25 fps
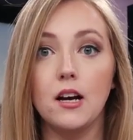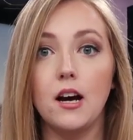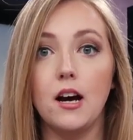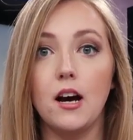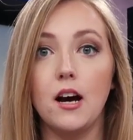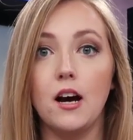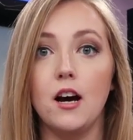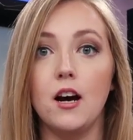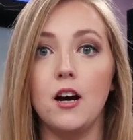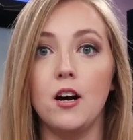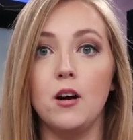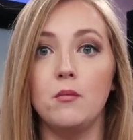
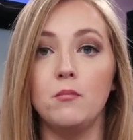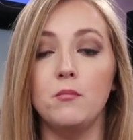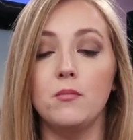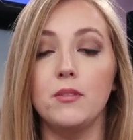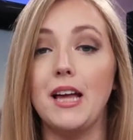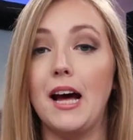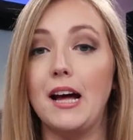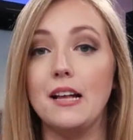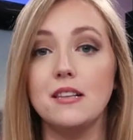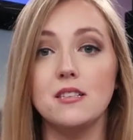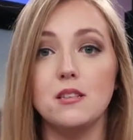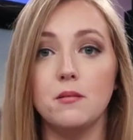
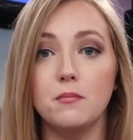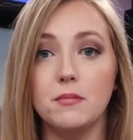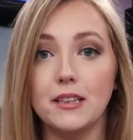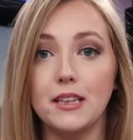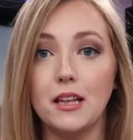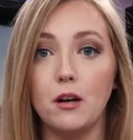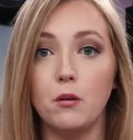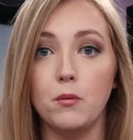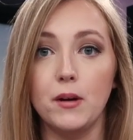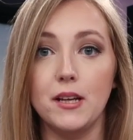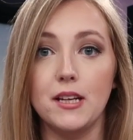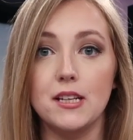That's something
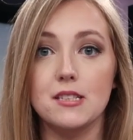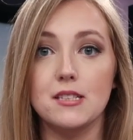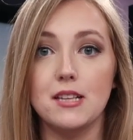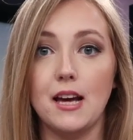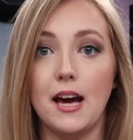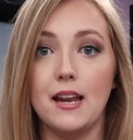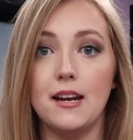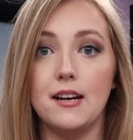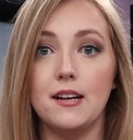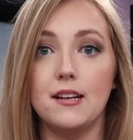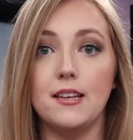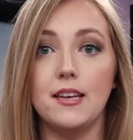that we
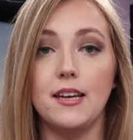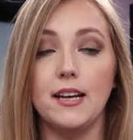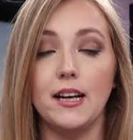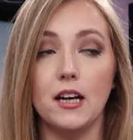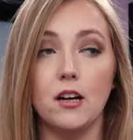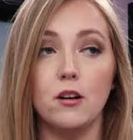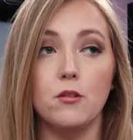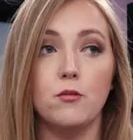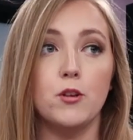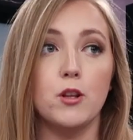decided here